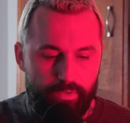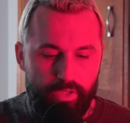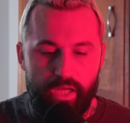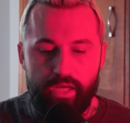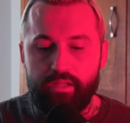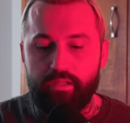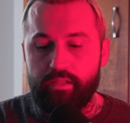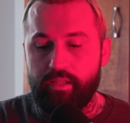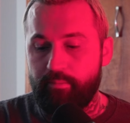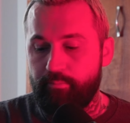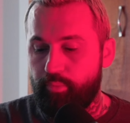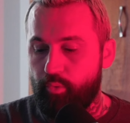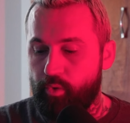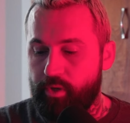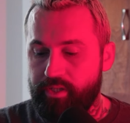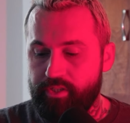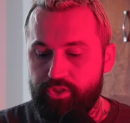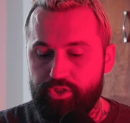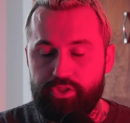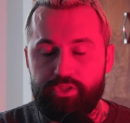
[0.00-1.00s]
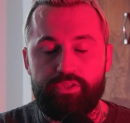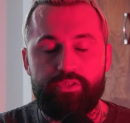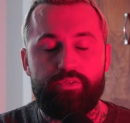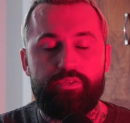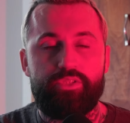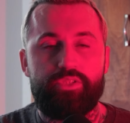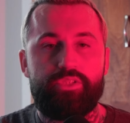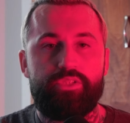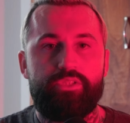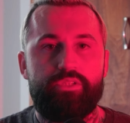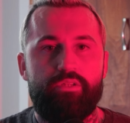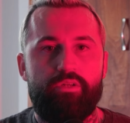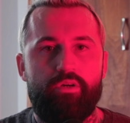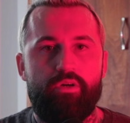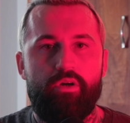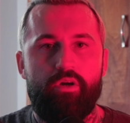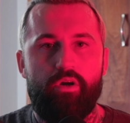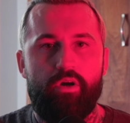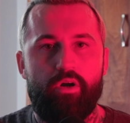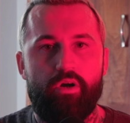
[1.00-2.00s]
luckily, point and shoots
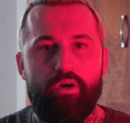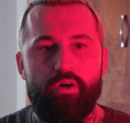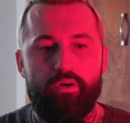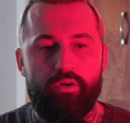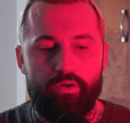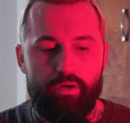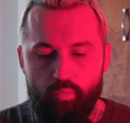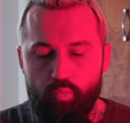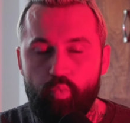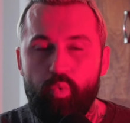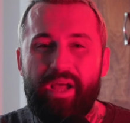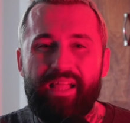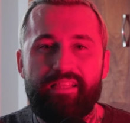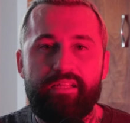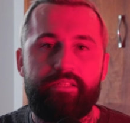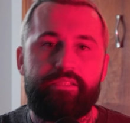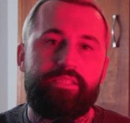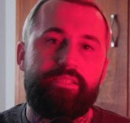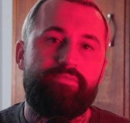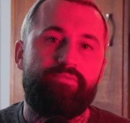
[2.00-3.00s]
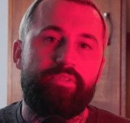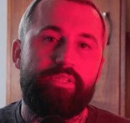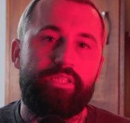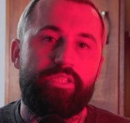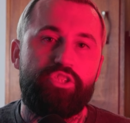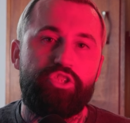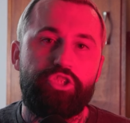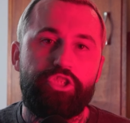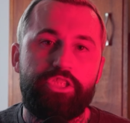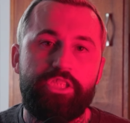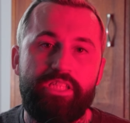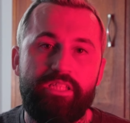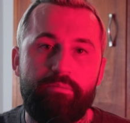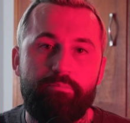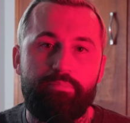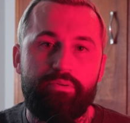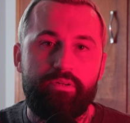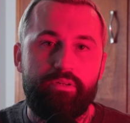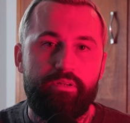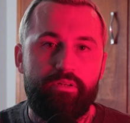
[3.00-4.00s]
are relatively
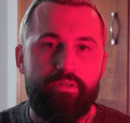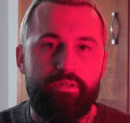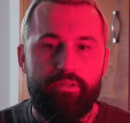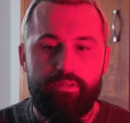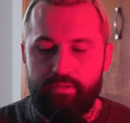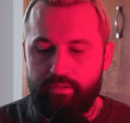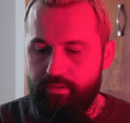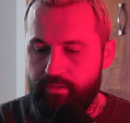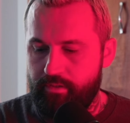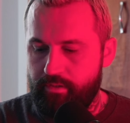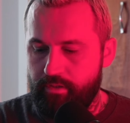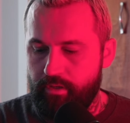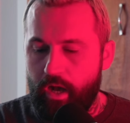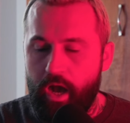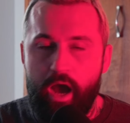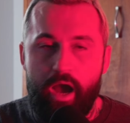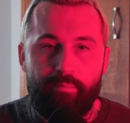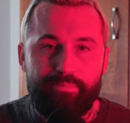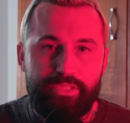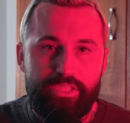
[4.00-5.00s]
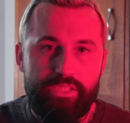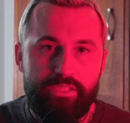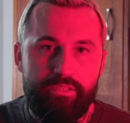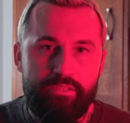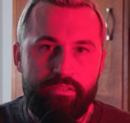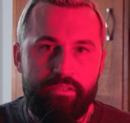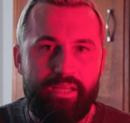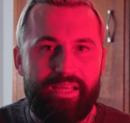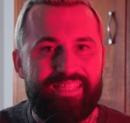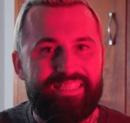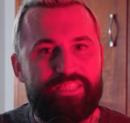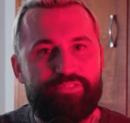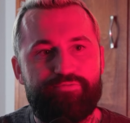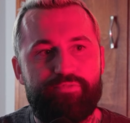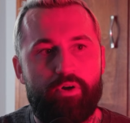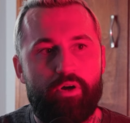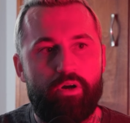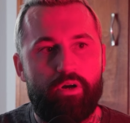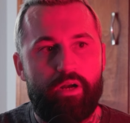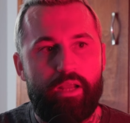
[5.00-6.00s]
cheap option as
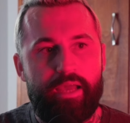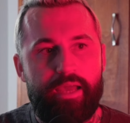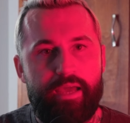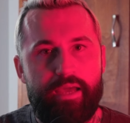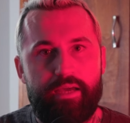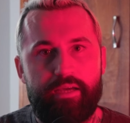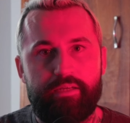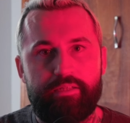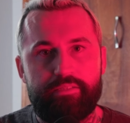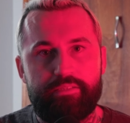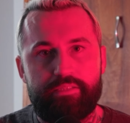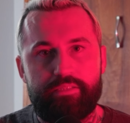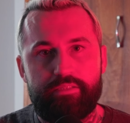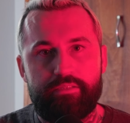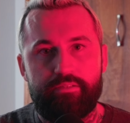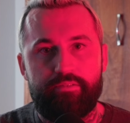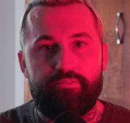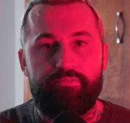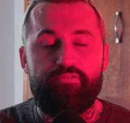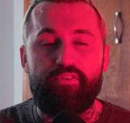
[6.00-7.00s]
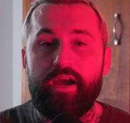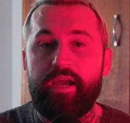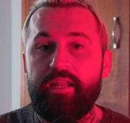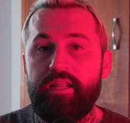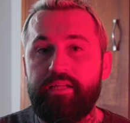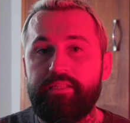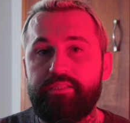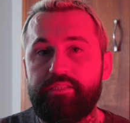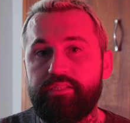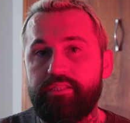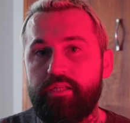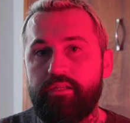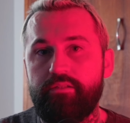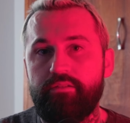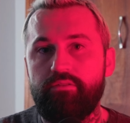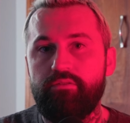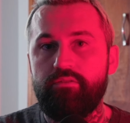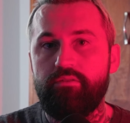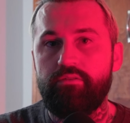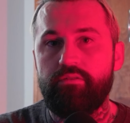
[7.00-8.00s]
far as finances
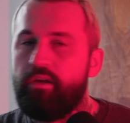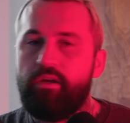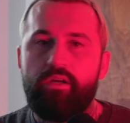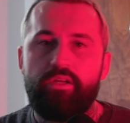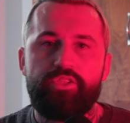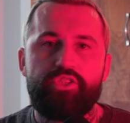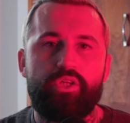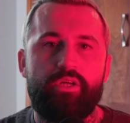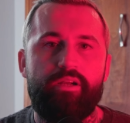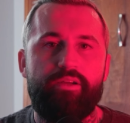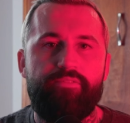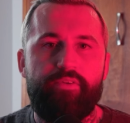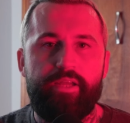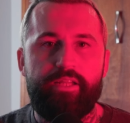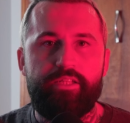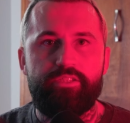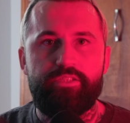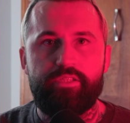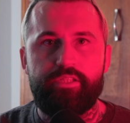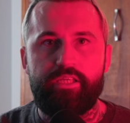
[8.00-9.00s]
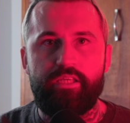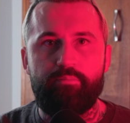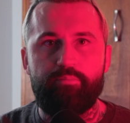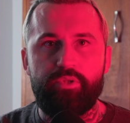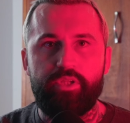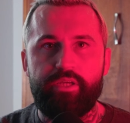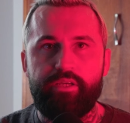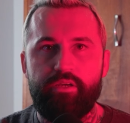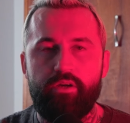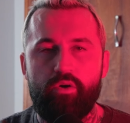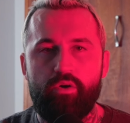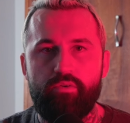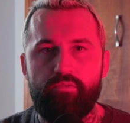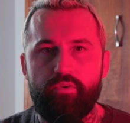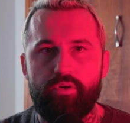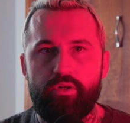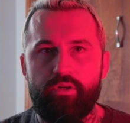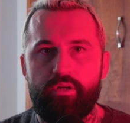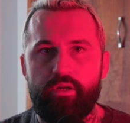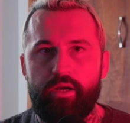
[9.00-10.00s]
go. Sorry if I keep looking
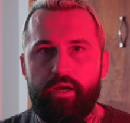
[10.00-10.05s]
over